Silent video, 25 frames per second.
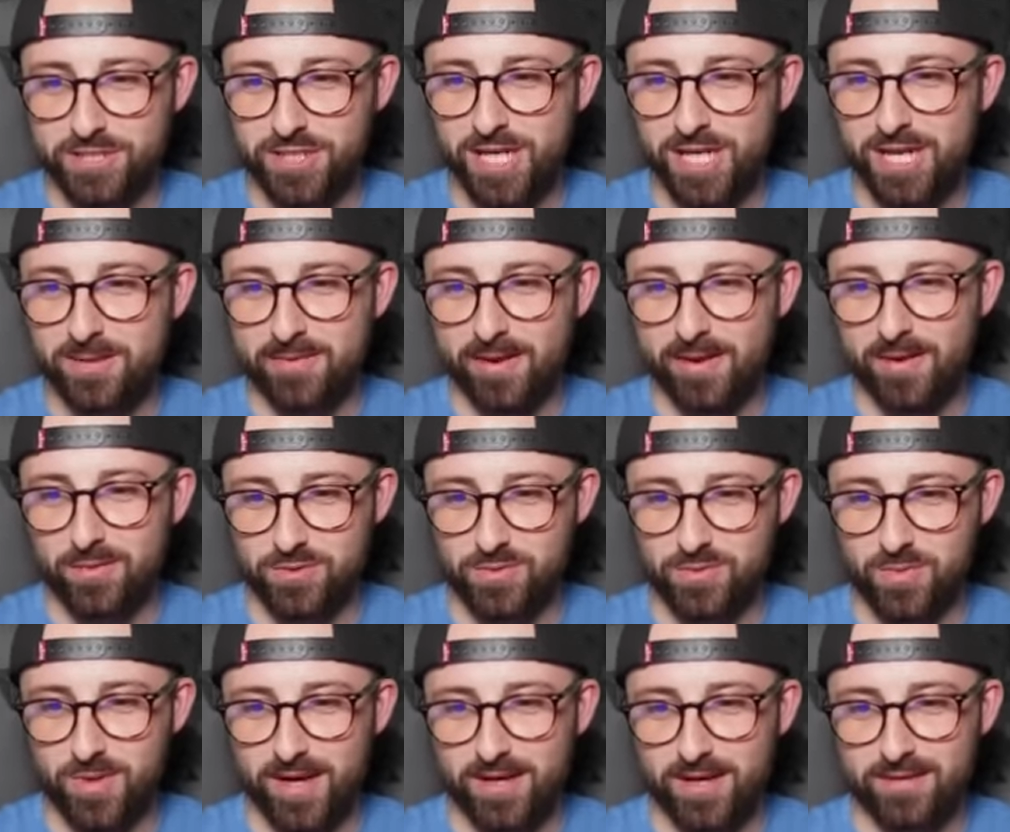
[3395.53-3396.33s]
cheap
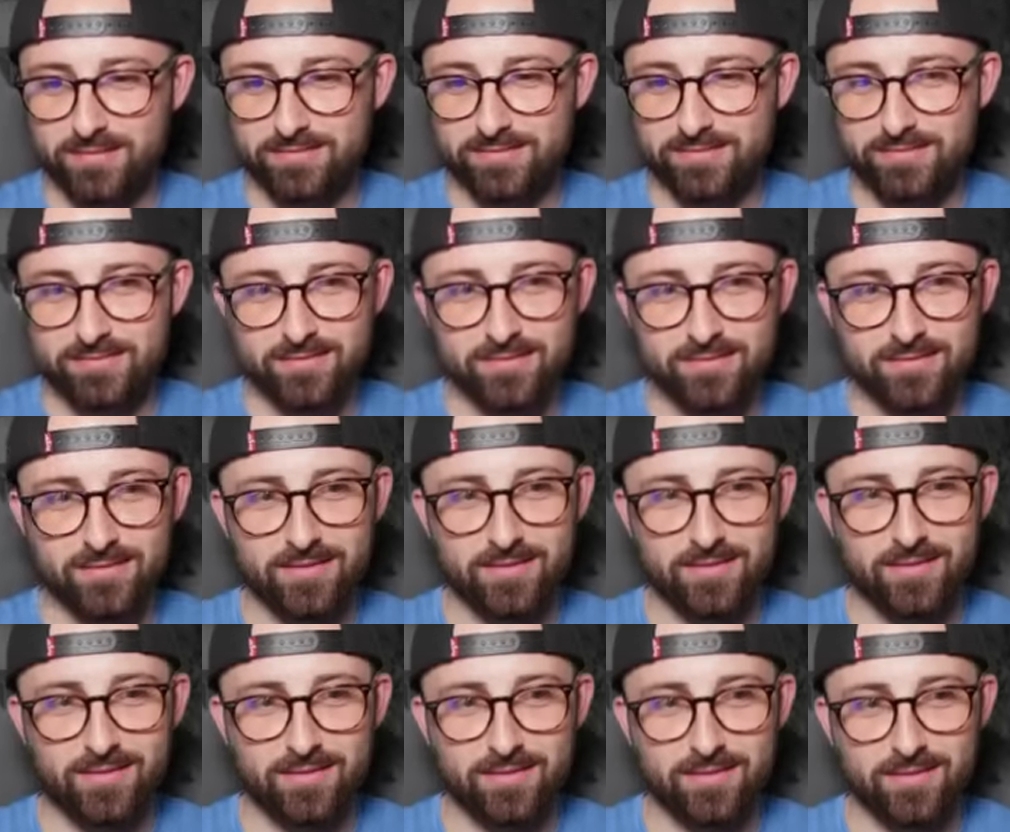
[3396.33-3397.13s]
elsewhere.
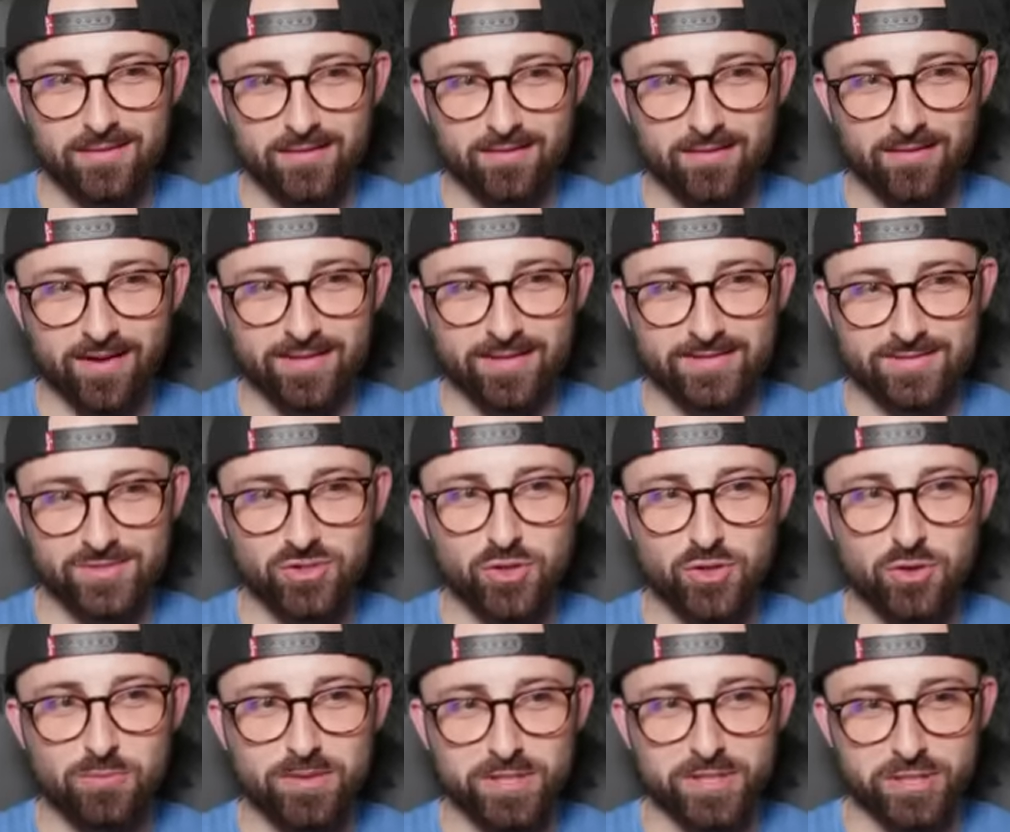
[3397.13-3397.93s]
Like,
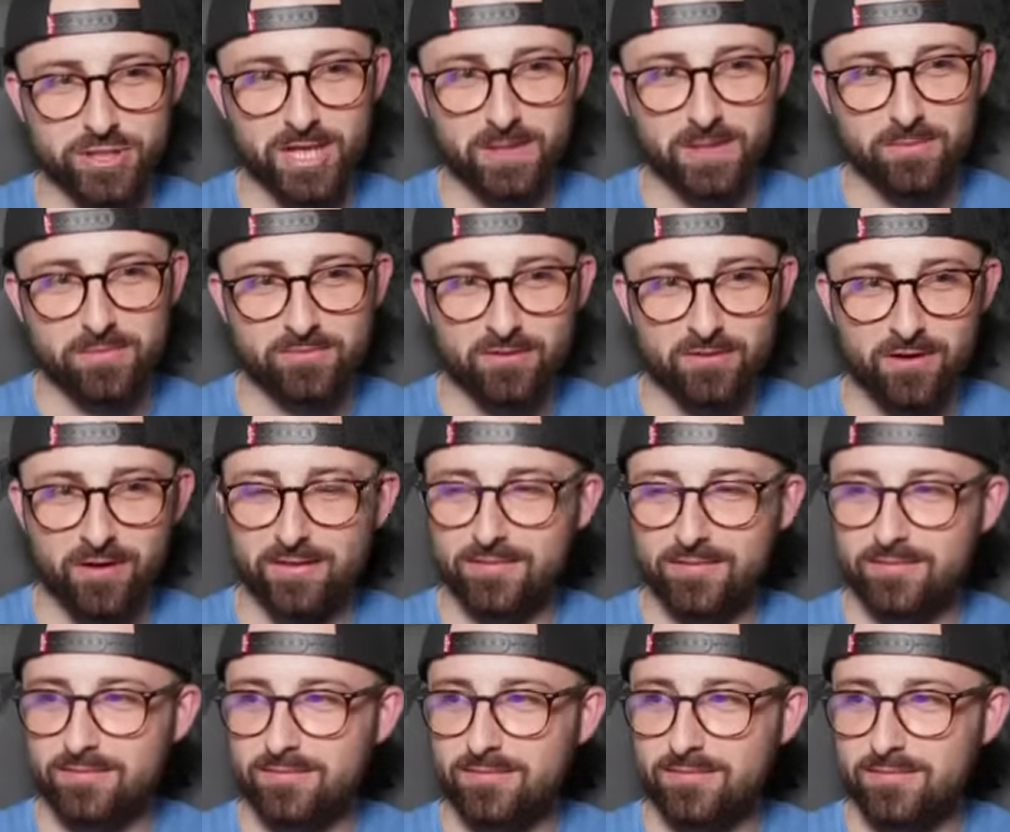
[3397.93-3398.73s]
super cheap,
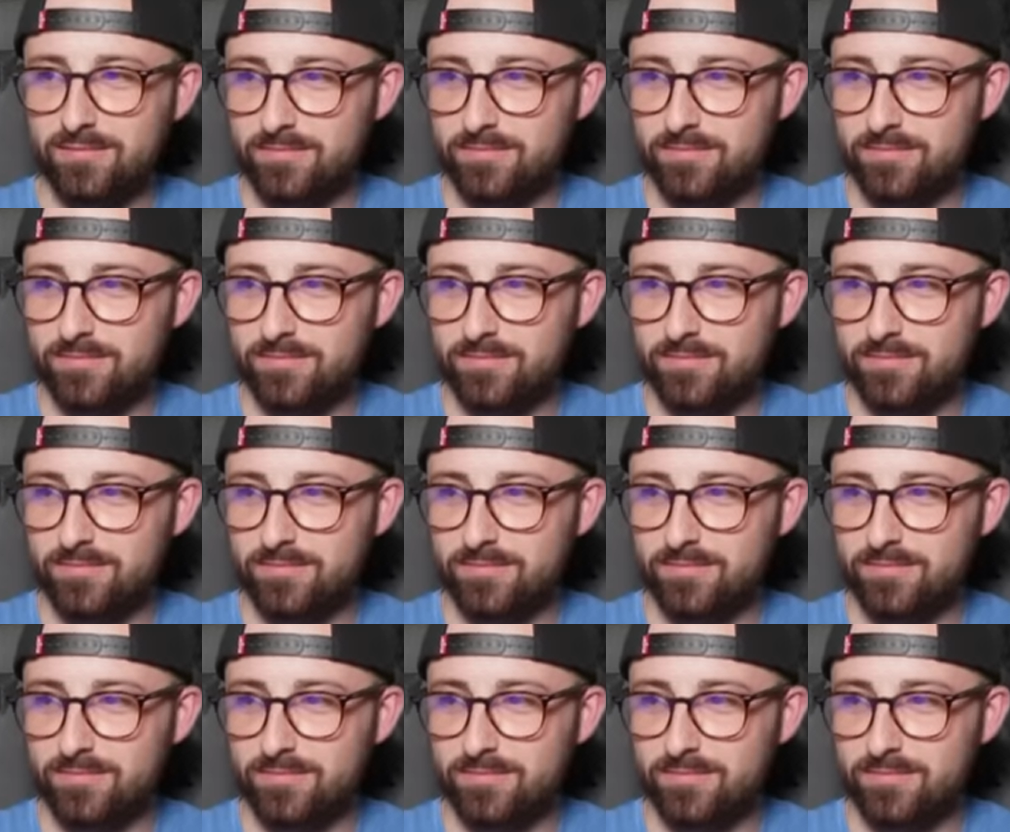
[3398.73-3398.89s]
right?